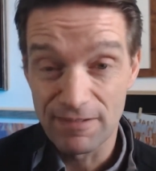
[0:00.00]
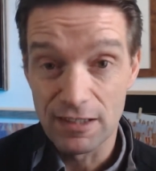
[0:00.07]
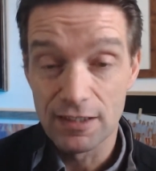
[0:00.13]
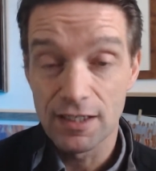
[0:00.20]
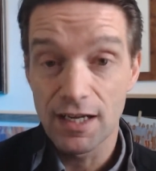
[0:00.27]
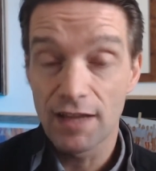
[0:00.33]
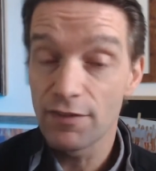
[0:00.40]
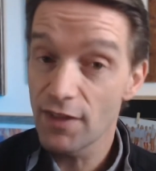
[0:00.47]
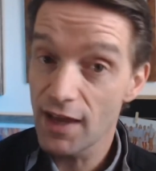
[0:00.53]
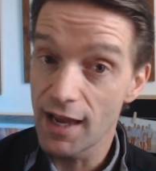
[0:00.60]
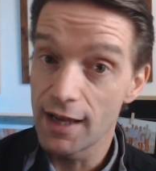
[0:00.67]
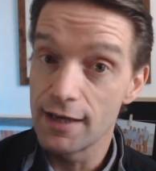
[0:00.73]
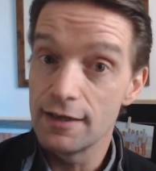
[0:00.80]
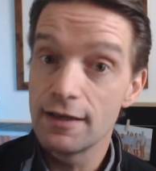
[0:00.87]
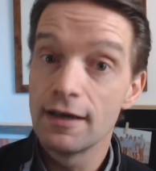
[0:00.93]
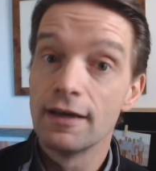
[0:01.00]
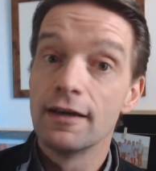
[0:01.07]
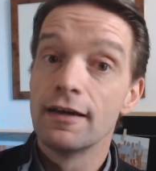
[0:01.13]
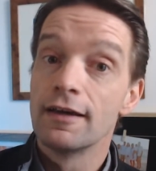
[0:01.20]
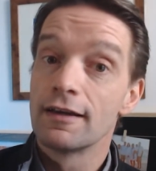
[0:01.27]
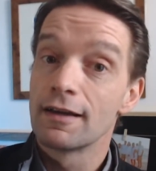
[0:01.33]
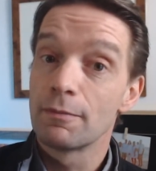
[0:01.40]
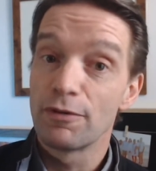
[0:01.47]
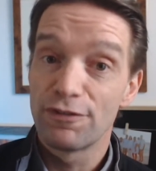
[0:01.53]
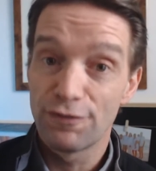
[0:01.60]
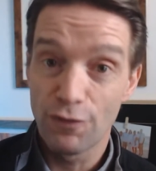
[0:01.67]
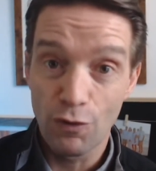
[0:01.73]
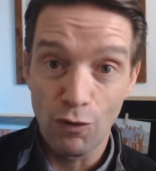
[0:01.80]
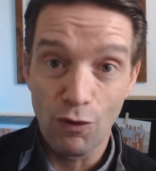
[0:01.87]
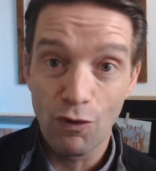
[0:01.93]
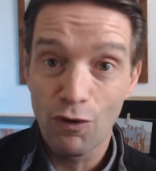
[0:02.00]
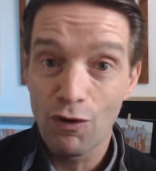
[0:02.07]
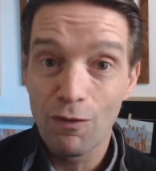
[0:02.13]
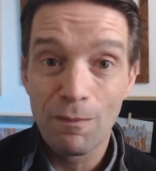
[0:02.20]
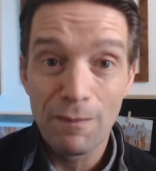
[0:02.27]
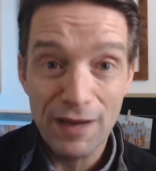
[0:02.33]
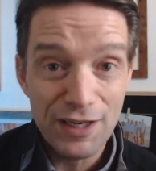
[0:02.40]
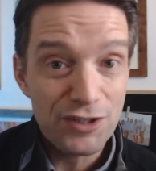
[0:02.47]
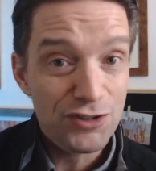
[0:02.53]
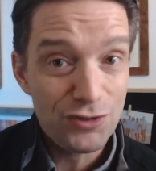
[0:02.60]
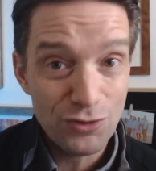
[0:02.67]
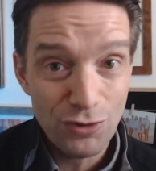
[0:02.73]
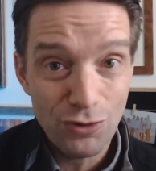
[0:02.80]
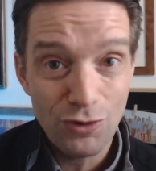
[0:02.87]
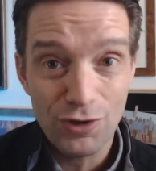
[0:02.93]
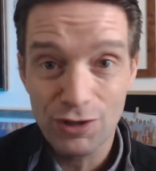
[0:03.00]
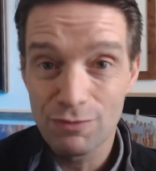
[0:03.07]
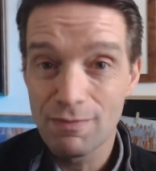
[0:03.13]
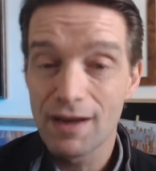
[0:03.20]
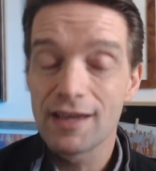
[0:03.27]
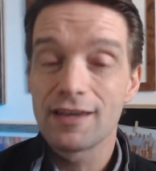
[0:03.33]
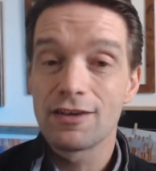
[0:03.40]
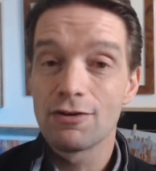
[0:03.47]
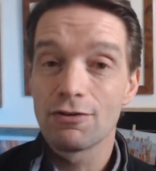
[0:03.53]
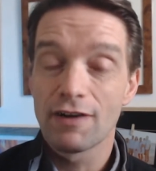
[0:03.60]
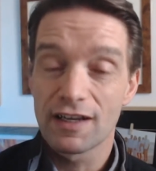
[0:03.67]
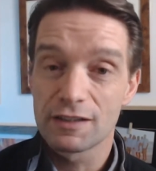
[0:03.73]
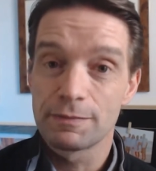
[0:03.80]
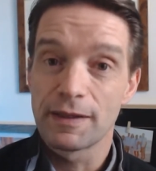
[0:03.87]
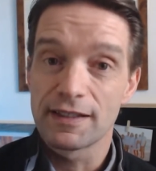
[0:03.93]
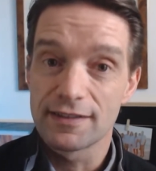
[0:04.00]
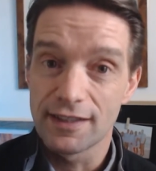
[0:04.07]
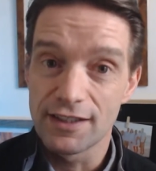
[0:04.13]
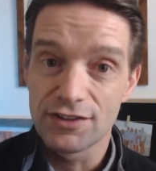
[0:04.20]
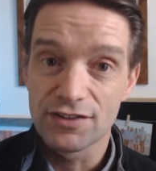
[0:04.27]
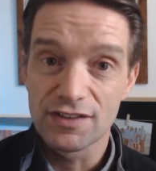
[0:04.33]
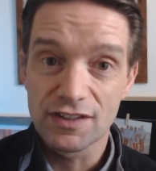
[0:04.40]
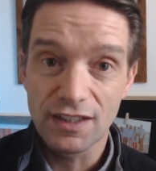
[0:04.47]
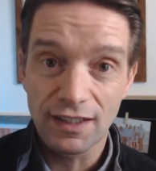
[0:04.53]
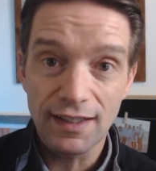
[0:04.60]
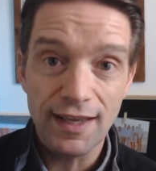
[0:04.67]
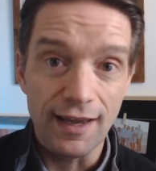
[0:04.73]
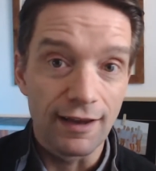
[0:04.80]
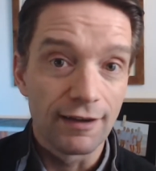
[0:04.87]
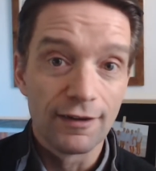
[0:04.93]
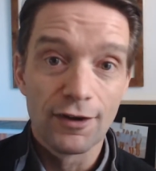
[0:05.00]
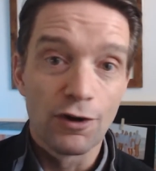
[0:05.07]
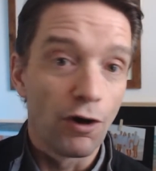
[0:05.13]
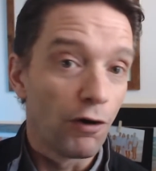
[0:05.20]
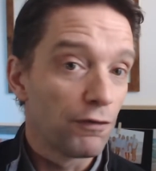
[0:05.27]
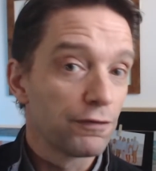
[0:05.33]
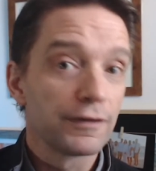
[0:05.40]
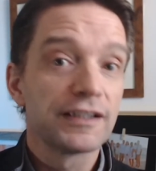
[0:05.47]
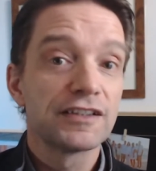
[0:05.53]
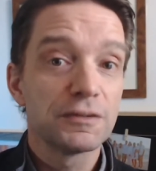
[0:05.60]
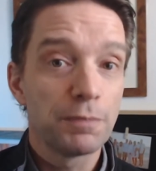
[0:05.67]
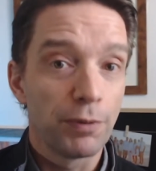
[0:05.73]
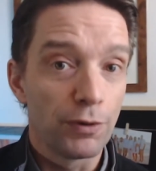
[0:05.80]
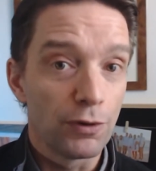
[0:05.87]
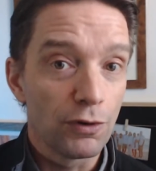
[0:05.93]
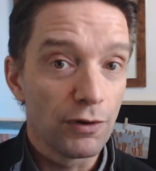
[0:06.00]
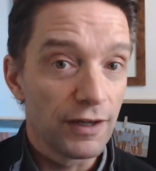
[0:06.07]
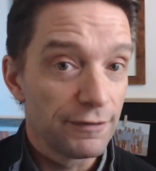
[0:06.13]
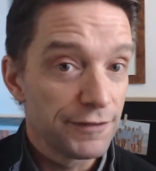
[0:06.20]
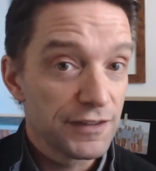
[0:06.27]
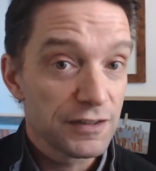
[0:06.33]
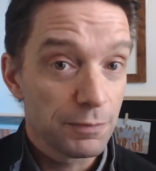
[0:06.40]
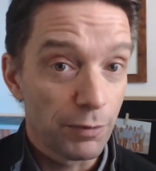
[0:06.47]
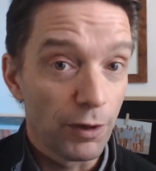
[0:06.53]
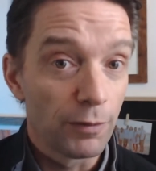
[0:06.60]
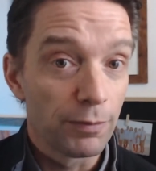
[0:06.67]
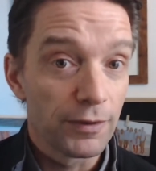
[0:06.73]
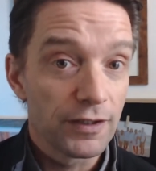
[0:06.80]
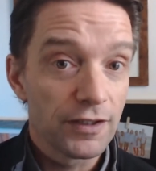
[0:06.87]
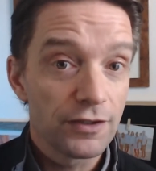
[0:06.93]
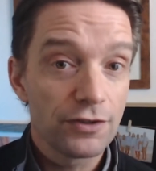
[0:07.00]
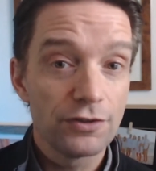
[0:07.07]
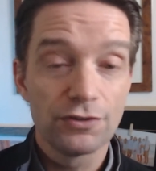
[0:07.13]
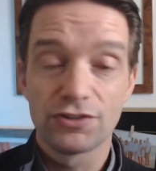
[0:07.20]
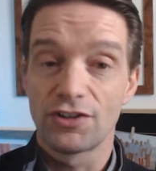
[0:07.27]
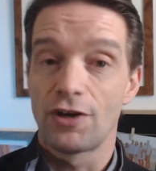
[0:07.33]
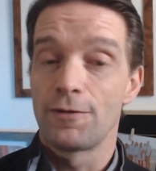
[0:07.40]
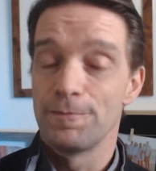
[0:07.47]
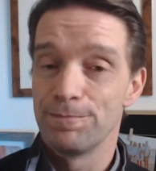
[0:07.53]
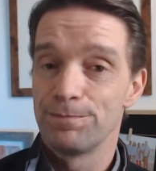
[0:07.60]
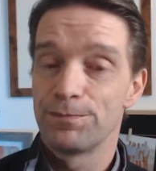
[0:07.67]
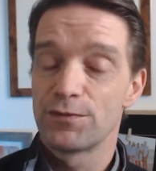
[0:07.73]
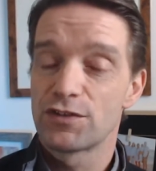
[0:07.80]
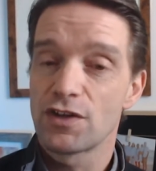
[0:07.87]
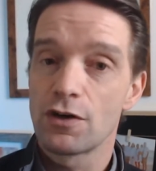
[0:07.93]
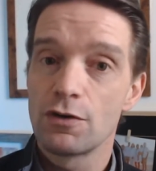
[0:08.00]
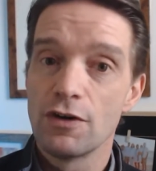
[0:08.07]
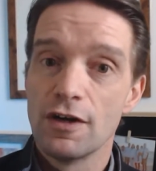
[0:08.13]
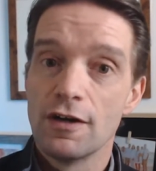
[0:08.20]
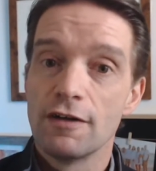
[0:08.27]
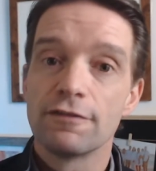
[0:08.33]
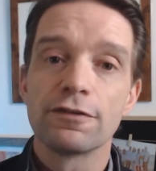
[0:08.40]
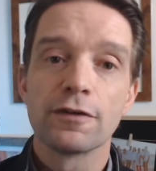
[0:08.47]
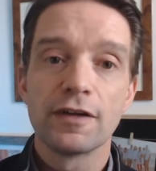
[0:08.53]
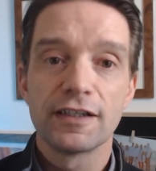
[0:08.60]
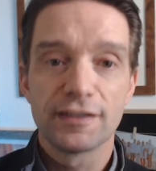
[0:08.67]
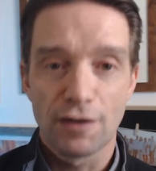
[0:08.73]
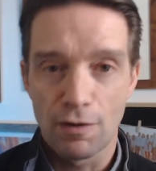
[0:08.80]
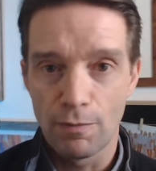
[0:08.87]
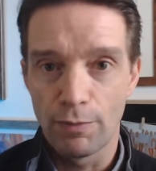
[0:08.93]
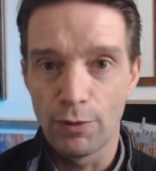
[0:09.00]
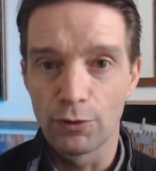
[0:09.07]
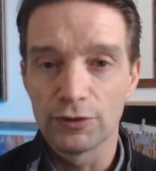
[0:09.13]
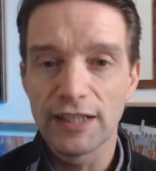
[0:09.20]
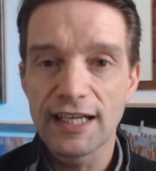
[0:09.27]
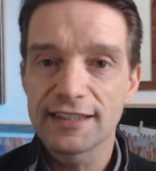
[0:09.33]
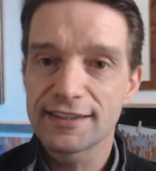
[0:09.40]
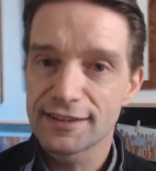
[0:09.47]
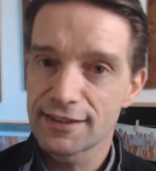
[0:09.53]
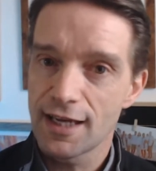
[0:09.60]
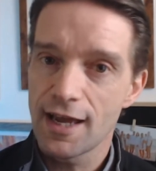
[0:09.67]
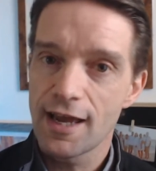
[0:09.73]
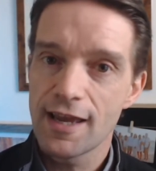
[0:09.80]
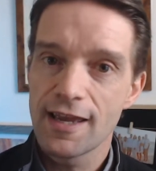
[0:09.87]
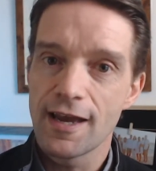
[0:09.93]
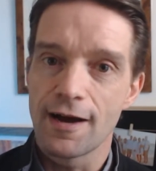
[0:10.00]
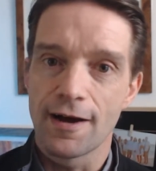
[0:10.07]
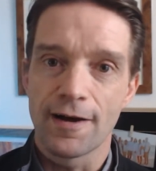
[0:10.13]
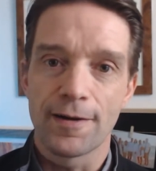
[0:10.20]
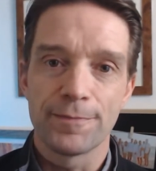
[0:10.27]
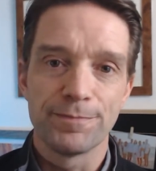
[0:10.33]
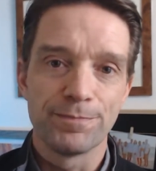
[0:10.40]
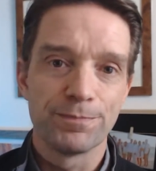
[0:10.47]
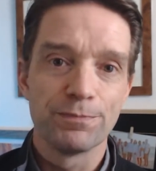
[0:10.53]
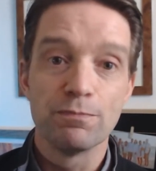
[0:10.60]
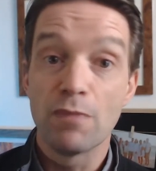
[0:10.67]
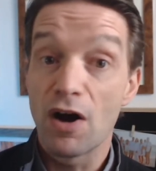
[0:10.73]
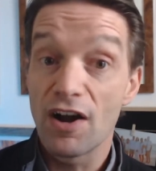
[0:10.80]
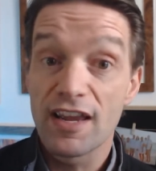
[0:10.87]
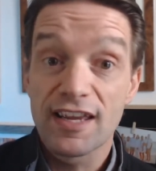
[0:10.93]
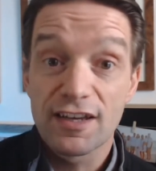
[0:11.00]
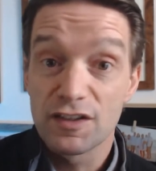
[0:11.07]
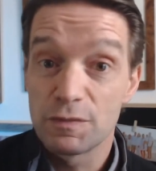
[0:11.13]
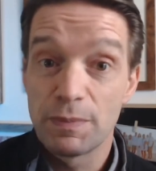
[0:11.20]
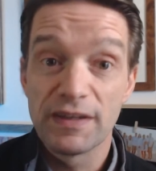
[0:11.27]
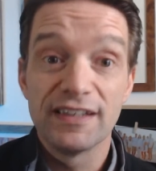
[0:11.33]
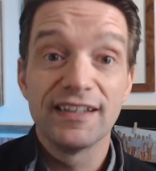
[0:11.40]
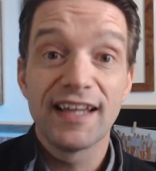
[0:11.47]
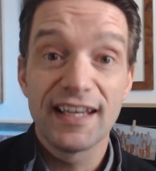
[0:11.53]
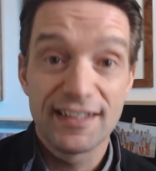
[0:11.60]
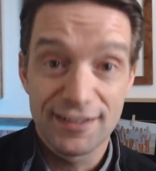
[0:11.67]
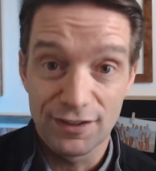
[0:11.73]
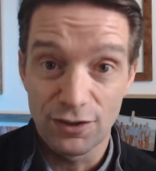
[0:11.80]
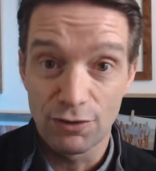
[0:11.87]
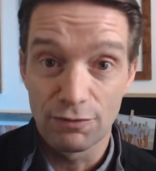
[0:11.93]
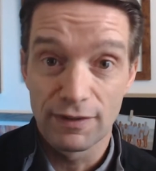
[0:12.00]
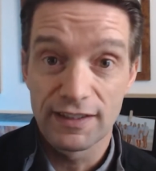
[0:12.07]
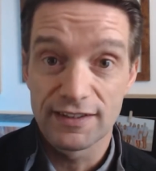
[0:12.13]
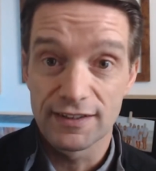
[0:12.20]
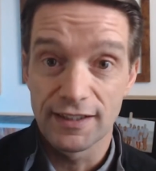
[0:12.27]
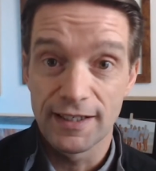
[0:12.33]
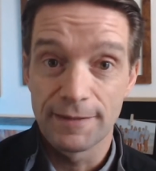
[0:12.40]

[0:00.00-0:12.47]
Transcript: And then number 4, make sure you make your expectations clear, offering support if it's appropriate to do so. So, for example, let's say Mike has been late a lot recently.